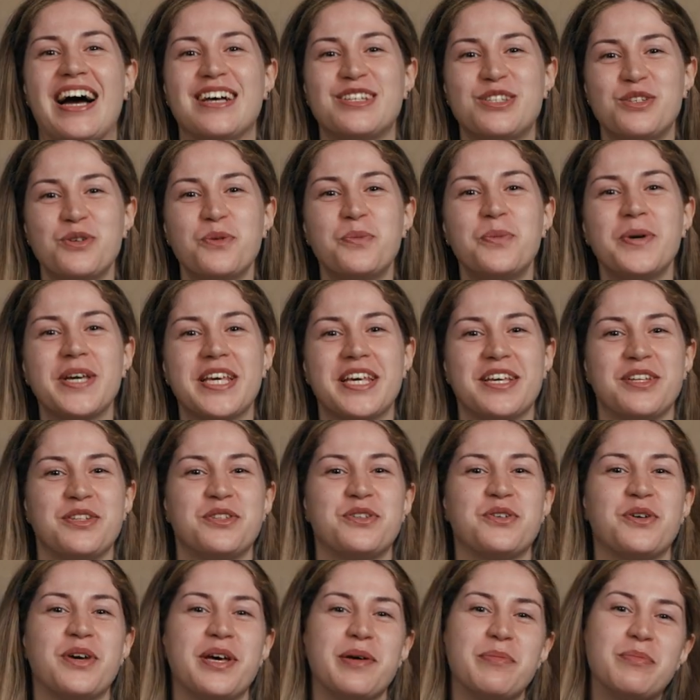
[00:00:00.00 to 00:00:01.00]
As you begin
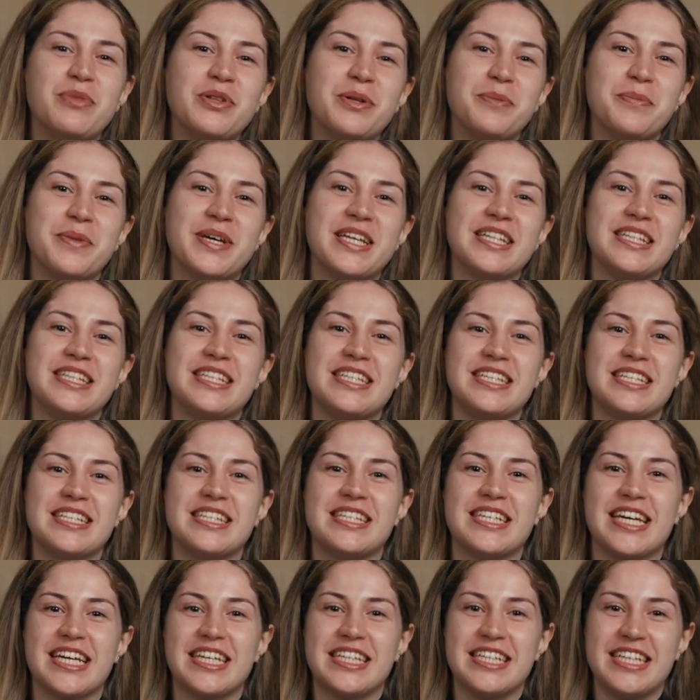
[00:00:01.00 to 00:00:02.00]
to implement these
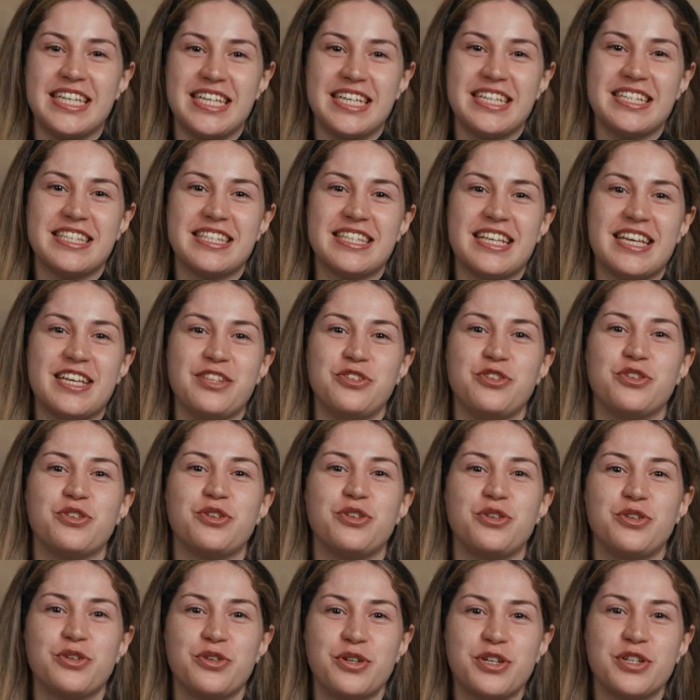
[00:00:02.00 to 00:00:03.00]
techniques in
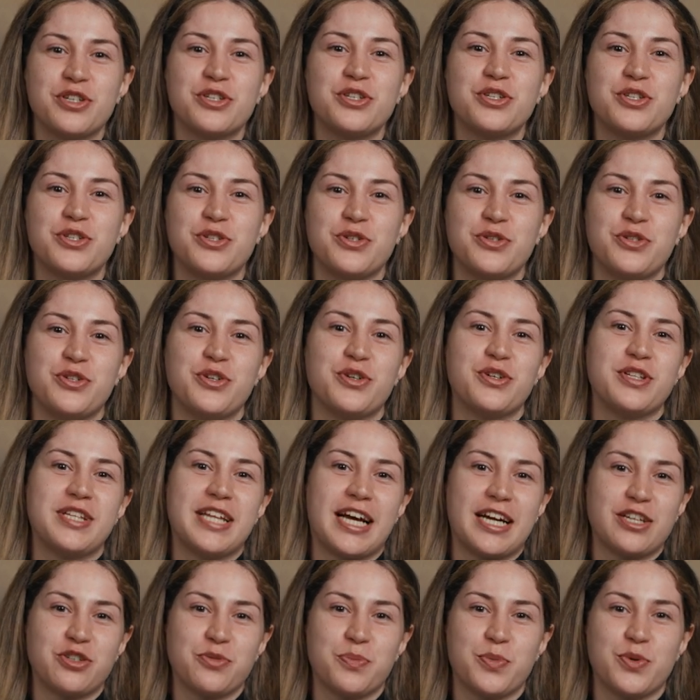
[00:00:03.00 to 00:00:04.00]
your Looker Studio
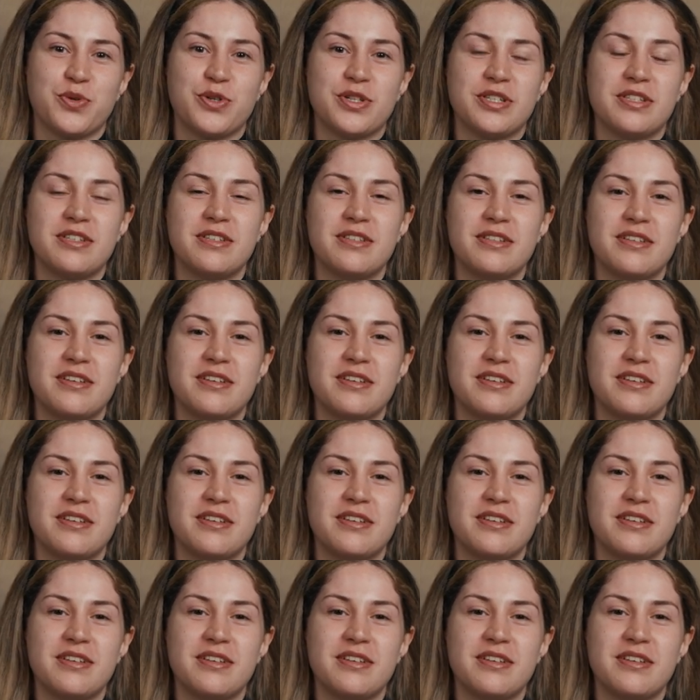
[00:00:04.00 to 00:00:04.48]
dashboards,